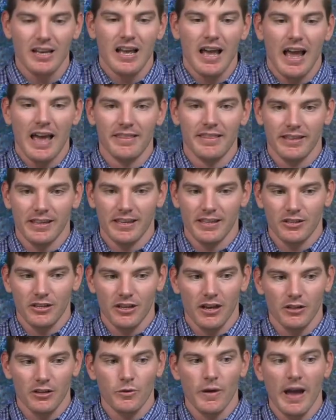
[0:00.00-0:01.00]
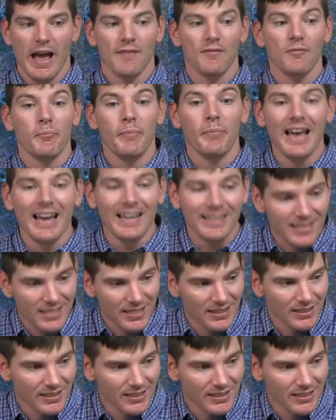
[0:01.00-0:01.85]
And then you have Bet.